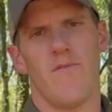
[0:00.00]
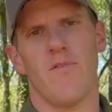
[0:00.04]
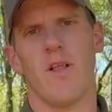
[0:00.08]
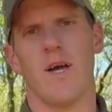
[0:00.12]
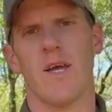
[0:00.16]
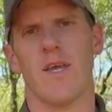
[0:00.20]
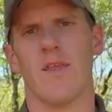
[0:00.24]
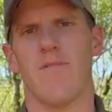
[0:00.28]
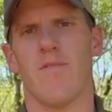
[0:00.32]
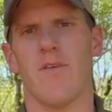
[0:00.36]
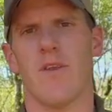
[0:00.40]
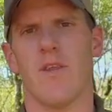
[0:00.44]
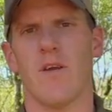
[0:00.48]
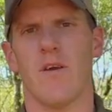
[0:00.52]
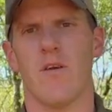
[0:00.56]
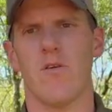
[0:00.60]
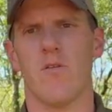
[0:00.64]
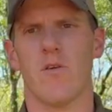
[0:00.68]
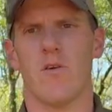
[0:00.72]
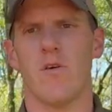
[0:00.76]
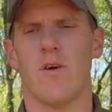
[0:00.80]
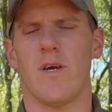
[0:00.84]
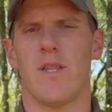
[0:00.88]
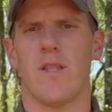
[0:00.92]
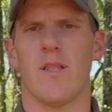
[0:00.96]
you like the video,
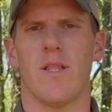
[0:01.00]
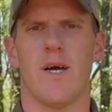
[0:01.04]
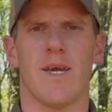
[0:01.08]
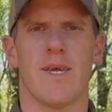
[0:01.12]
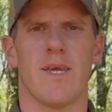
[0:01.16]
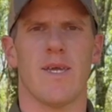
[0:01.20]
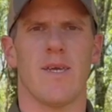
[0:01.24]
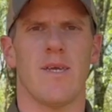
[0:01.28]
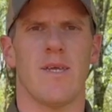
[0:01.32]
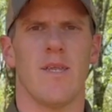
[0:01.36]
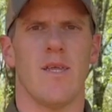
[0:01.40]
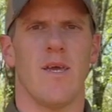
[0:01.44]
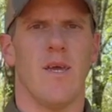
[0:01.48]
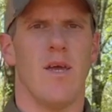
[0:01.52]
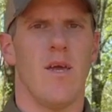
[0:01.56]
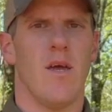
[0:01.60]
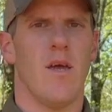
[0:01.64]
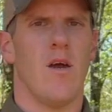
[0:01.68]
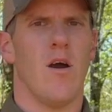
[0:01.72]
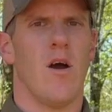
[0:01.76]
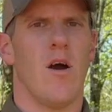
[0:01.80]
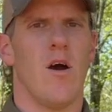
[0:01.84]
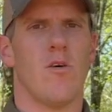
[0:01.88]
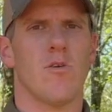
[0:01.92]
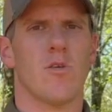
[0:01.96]
go ahead and like it.
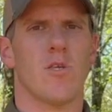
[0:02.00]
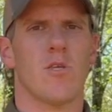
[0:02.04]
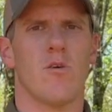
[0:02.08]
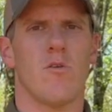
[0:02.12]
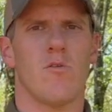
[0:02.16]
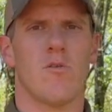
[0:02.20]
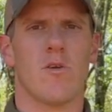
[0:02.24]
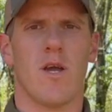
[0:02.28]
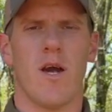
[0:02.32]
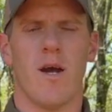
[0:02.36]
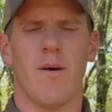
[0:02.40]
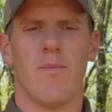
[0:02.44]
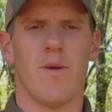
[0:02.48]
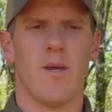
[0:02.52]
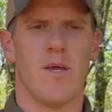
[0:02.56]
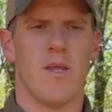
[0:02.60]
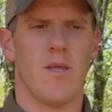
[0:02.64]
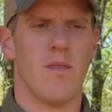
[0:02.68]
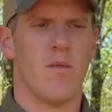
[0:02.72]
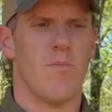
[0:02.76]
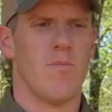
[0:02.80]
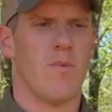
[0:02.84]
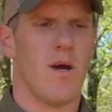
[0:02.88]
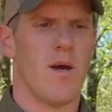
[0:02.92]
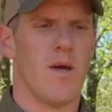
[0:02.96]
Also, comment
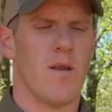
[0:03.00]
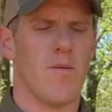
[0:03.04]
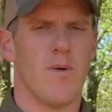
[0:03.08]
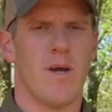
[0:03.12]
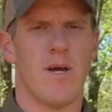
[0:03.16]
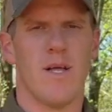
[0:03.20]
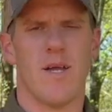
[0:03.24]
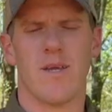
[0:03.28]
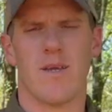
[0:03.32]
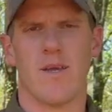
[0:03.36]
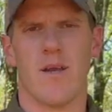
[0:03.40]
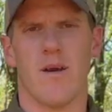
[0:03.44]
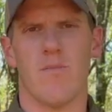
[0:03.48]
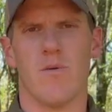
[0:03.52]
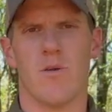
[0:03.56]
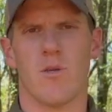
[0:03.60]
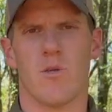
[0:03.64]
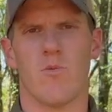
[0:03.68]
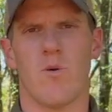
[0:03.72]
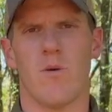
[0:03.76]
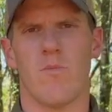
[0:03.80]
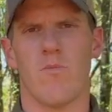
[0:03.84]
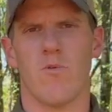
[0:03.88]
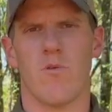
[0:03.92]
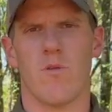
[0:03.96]
in the bottom. I like comments
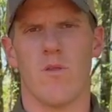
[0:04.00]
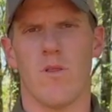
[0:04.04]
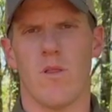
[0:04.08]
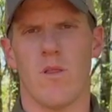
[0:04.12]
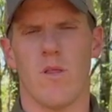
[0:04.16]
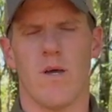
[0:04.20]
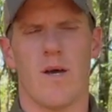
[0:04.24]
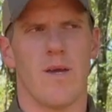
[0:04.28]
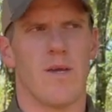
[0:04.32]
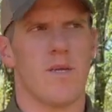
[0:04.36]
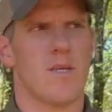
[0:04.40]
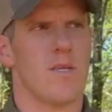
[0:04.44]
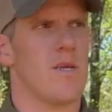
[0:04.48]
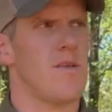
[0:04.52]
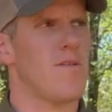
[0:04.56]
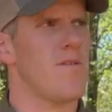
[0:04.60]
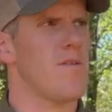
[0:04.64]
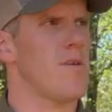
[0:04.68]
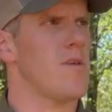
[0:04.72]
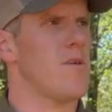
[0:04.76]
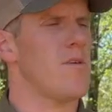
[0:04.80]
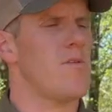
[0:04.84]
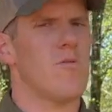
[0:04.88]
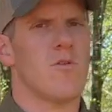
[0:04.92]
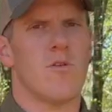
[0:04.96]
way more than the likes. I
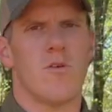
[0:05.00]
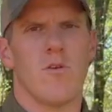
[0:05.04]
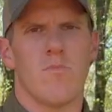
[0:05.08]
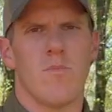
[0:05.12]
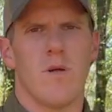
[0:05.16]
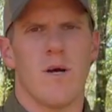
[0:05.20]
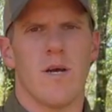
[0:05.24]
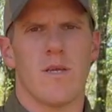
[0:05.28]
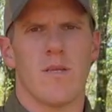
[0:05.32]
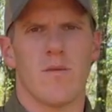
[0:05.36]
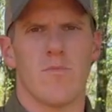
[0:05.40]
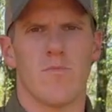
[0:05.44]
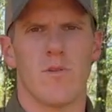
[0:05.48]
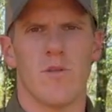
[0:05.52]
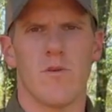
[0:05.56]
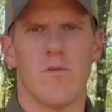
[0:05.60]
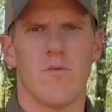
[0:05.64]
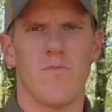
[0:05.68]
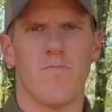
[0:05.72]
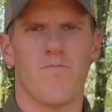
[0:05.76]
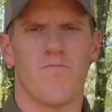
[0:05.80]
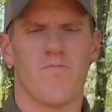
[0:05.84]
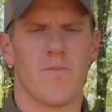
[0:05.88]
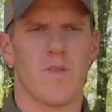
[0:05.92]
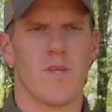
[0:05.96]
think YouTube likes them too.
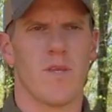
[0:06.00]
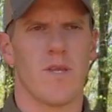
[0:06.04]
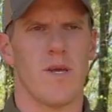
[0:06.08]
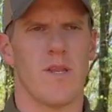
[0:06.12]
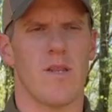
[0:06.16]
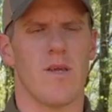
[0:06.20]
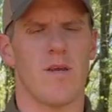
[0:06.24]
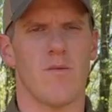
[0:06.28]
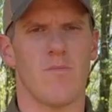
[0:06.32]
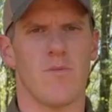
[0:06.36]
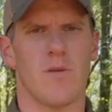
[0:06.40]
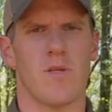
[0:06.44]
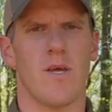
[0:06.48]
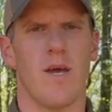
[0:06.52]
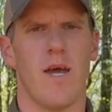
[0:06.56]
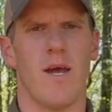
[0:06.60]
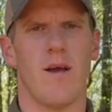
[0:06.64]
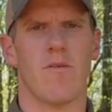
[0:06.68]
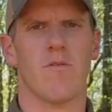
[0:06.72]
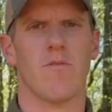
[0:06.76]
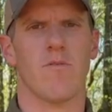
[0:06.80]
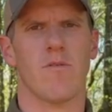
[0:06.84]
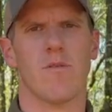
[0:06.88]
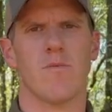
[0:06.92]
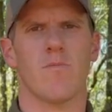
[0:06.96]
It kind of helps the
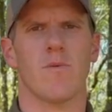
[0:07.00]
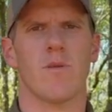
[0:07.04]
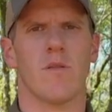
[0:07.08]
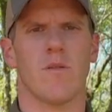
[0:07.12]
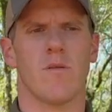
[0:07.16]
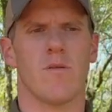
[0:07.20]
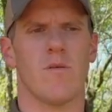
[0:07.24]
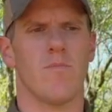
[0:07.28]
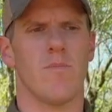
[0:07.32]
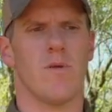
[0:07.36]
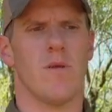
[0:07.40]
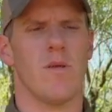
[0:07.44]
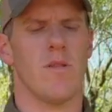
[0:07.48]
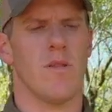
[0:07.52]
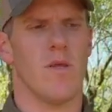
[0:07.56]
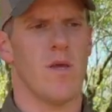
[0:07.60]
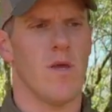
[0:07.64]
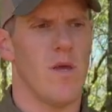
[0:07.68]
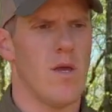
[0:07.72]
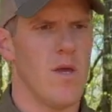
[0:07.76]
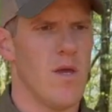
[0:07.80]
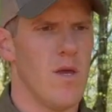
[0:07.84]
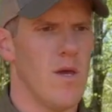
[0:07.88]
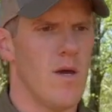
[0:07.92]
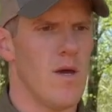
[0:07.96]
algorithms a little bit.
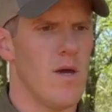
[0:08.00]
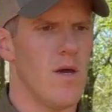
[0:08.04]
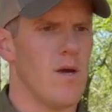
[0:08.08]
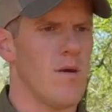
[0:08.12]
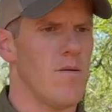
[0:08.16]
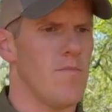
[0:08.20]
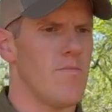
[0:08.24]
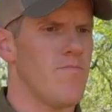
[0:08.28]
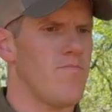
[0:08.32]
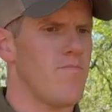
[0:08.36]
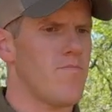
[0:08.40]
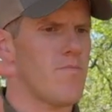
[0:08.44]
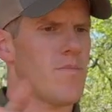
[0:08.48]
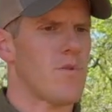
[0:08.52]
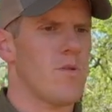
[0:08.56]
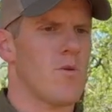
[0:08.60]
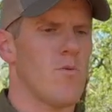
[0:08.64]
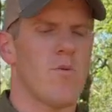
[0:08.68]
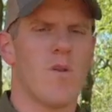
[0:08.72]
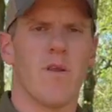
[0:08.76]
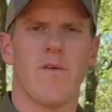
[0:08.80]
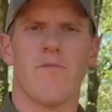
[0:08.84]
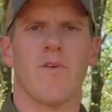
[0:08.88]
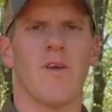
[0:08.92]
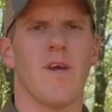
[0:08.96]
So
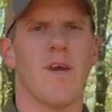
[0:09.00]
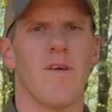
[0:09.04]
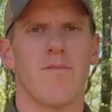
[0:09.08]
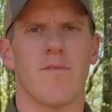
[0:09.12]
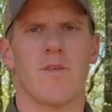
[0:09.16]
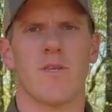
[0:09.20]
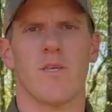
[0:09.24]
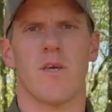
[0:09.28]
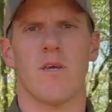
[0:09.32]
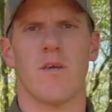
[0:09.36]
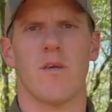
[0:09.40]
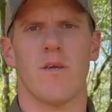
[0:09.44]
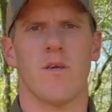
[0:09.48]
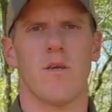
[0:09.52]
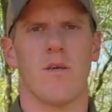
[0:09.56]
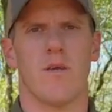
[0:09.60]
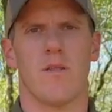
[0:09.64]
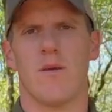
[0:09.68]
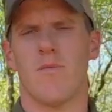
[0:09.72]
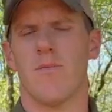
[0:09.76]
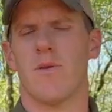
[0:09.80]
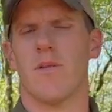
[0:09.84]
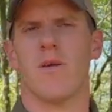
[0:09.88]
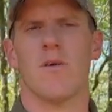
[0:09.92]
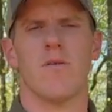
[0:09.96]
whatever you have to say,
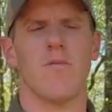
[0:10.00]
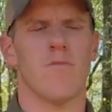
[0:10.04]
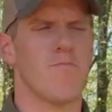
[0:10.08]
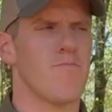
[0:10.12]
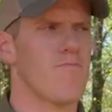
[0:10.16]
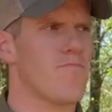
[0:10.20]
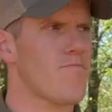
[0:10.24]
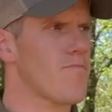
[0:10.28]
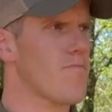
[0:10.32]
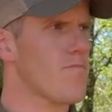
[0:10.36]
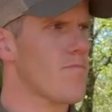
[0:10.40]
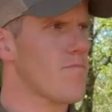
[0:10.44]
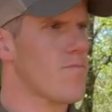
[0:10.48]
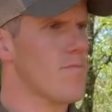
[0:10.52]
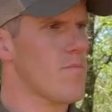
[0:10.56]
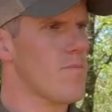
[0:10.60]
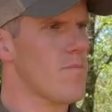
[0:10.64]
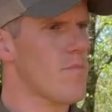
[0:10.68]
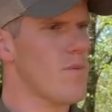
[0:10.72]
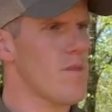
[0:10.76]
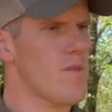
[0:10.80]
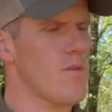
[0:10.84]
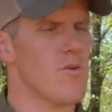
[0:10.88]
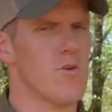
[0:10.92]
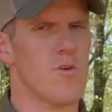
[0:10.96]
let me know.
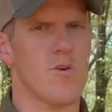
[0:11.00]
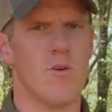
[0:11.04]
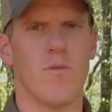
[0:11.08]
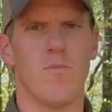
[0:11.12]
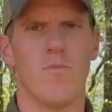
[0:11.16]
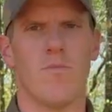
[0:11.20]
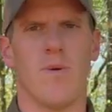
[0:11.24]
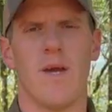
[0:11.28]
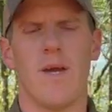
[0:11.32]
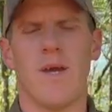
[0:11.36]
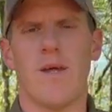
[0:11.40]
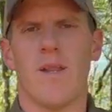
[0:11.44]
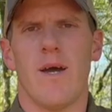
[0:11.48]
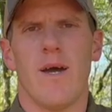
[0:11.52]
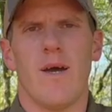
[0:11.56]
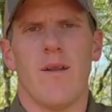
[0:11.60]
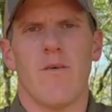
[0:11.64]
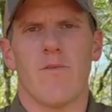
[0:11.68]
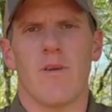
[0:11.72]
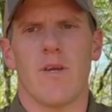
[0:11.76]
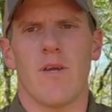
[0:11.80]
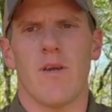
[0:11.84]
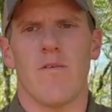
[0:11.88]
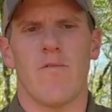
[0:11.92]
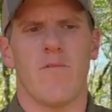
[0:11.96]
Good, bad, I
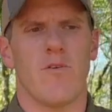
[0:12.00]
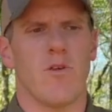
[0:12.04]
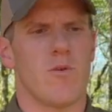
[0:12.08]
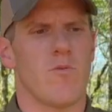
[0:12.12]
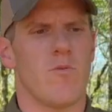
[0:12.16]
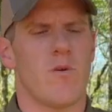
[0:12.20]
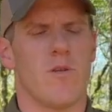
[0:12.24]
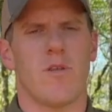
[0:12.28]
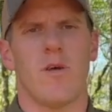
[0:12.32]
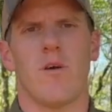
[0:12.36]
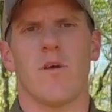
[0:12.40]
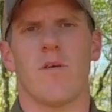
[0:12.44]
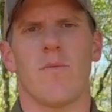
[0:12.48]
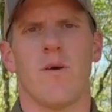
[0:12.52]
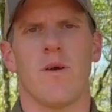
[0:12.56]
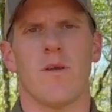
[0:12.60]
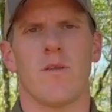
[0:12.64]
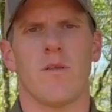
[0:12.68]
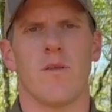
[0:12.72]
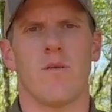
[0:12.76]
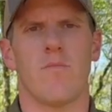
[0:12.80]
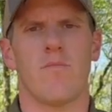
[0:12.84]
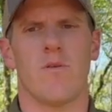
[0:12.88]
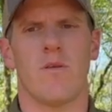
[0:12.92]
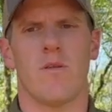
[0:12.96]
don't care. If you just want to talk about
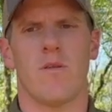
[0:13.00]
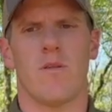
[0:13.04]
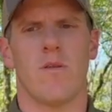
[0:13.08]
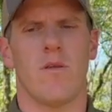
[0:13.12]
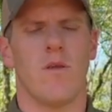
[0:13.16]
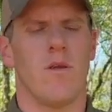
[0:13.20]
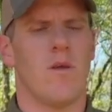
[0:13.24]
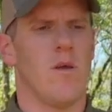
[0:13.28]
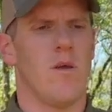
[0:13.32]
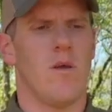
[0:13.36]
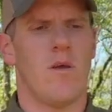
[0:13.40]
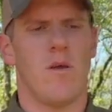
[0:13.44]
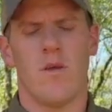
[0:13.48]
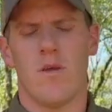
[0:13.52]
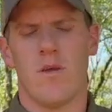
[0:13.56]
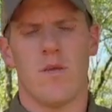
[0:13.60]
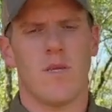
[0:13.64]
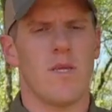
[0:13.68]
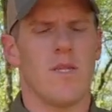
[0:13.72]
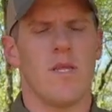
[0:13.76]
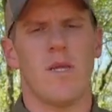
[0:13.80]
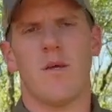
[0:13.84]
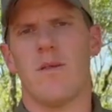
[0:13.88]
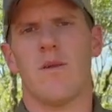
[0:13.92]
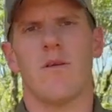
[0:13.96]
something,
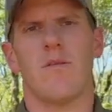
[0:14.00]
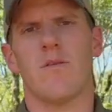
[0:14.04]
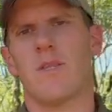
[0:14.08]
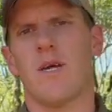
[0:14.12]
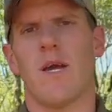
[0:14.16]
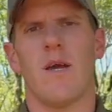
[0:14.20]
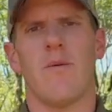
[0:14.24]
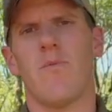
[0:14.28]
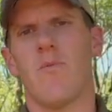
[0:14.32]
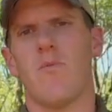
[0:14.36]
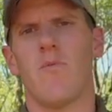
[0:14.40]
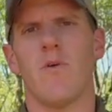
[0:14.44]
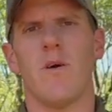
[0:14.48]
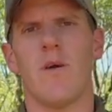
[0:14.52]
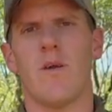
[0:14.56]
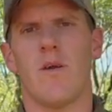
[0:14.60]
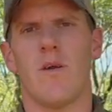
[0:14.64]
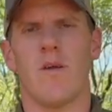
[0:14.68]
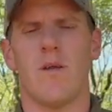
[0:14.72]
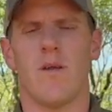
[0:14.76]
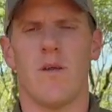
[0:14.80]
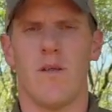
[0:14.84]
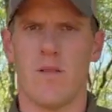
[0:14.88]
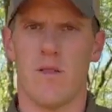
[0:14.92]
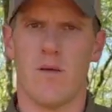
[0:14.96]
get down there and type away.
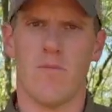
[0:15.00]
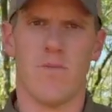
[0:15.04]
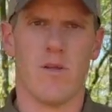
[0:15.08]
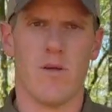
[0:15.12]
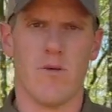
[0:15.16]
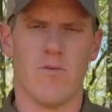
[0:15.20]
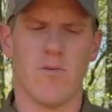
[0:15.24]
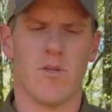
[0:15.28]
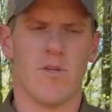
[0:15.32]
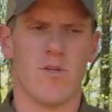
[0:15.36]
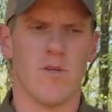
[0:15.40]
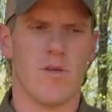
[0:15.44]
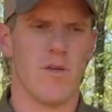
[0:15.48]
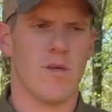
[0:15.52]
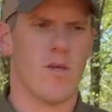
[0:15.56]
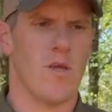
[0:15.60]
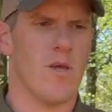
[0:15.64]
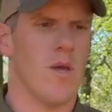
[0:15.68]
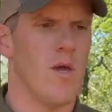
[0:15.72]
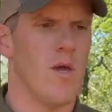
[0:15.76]
Let me know what you think.